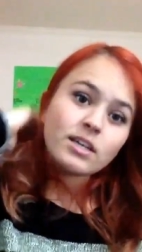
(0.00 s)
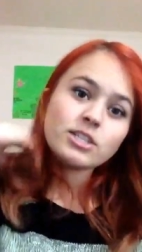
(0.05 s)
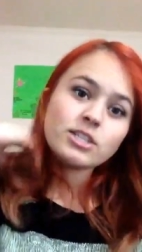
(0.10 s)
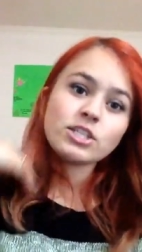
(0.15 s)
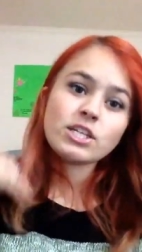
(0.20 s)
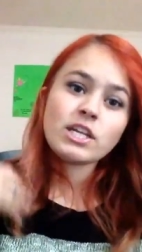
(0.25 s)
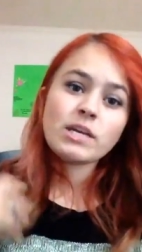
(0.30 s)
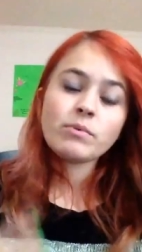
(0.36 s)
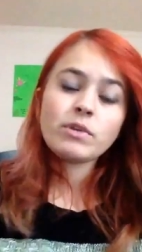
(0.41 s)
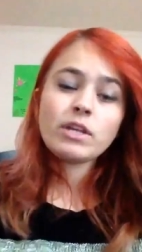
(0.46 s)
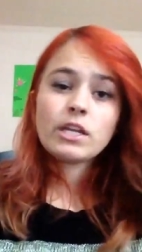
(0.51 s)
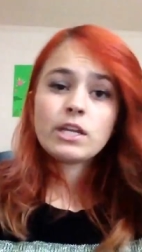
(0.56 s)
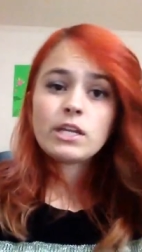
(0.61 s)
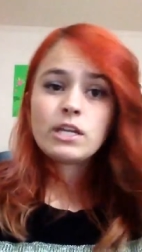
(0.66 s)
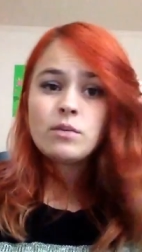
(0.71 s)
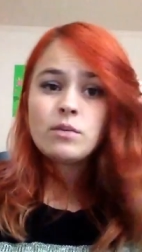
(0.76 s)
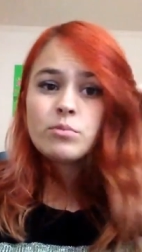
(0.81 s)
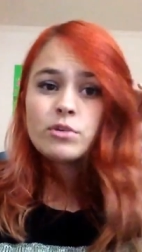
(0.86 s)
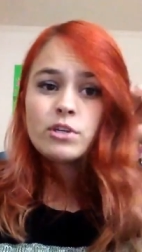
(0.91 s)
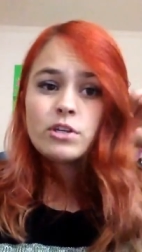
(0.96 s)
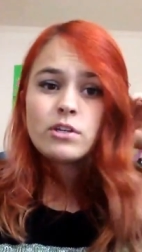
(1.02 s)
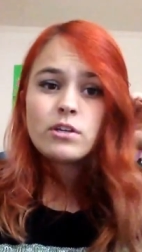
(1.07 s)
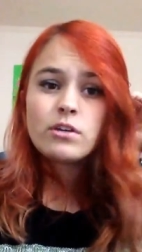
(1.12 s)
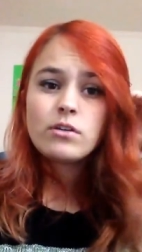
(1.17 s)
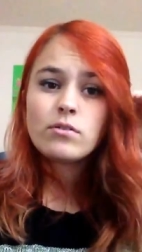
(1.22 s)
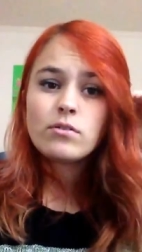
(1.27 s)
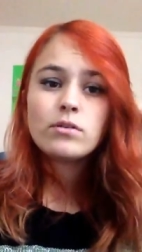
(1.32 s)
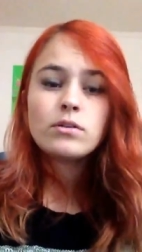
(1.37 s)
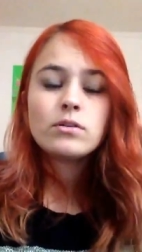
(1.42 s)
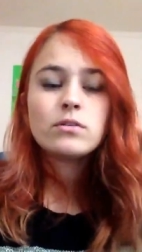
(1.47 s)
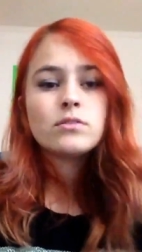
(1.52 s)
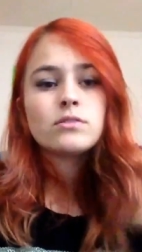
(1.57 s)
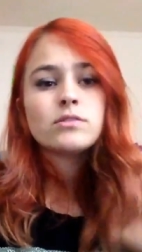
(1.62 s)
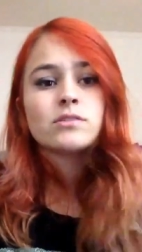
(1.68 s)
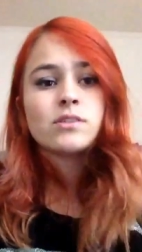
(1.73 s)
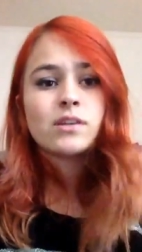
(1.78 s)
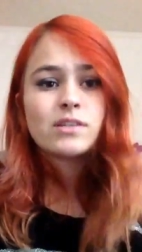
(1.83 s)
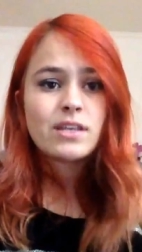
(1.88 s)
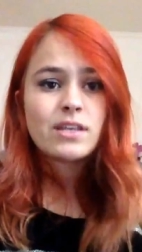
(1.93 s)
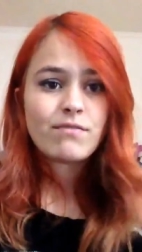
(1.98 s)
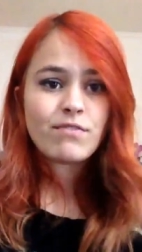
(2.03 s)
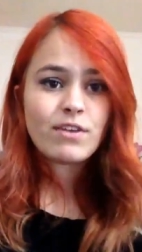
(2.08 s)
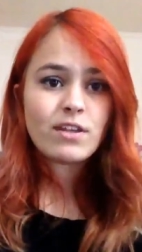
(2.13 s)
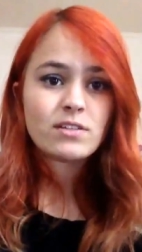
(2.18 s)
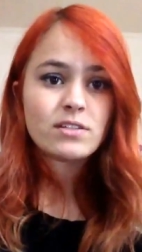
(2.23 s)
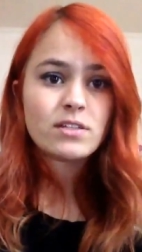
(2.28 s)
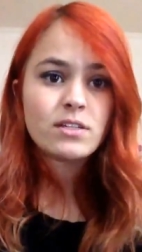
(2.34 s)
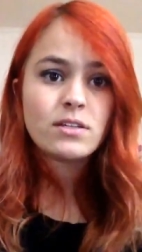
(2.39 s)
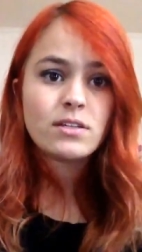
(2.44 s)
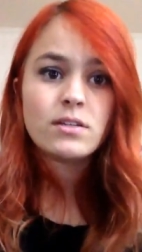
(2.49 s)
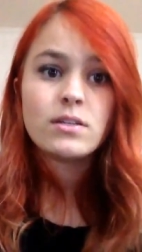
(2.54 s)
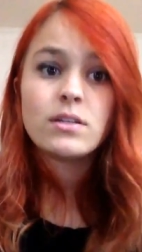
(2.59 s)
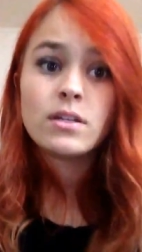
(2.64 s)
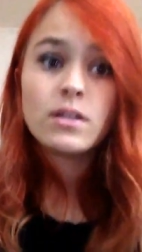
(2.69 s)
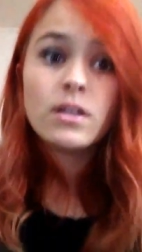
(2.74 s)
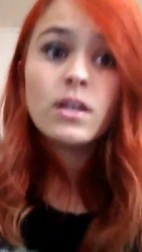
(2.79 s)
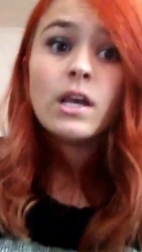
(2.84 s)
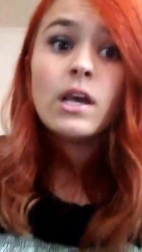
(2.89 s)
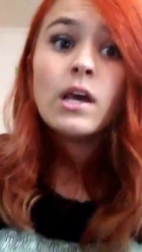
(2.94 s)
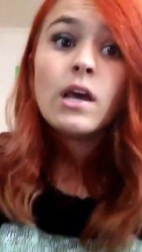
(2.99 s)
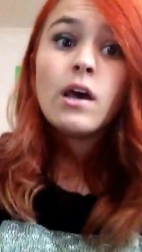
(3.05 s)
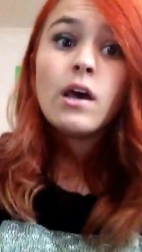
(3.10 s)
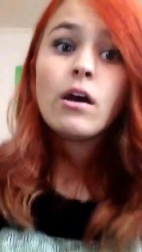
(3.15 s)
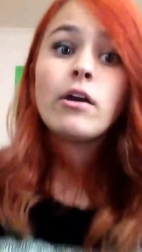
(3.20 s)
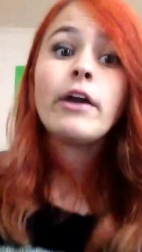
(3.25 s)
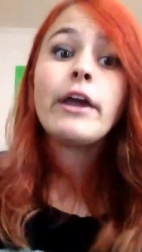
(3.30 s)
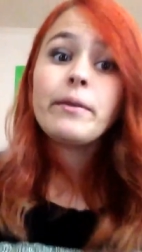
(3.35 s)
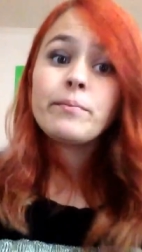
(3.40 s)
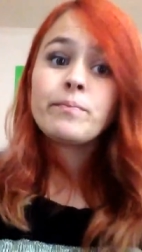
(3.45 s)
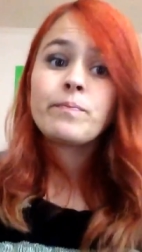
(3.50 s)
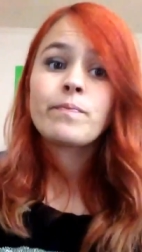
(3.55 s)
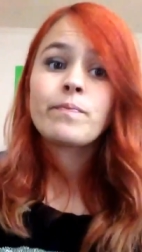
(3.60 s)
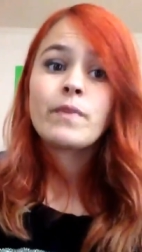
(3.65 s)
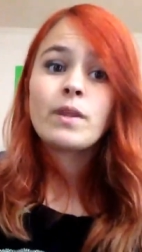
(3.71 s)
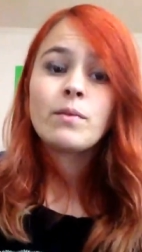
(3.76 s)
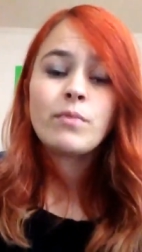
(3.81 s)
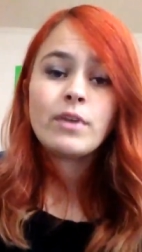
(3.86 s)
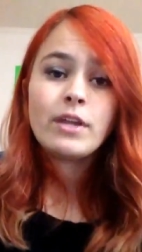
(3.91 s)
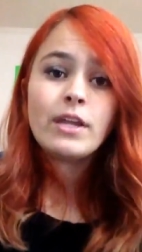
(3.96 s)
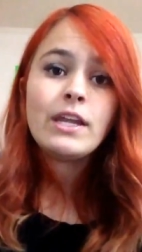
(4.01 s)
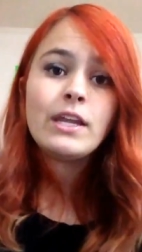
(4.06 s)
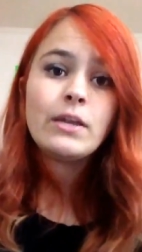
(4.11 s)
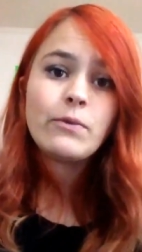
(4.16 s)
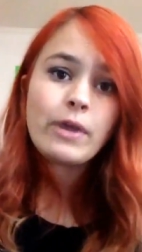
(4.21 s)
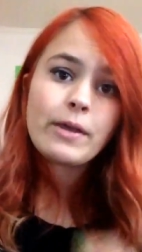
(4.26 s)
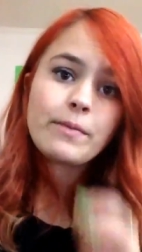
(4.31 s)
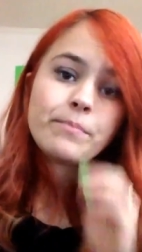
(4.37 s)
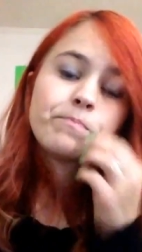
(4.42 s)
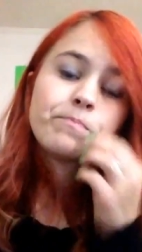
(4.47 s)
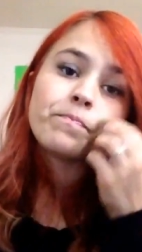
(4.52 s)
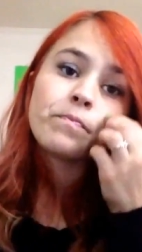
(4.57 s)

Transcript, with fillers: She named it Iggy, but you know, it's not that fancy. Okay, but anyway,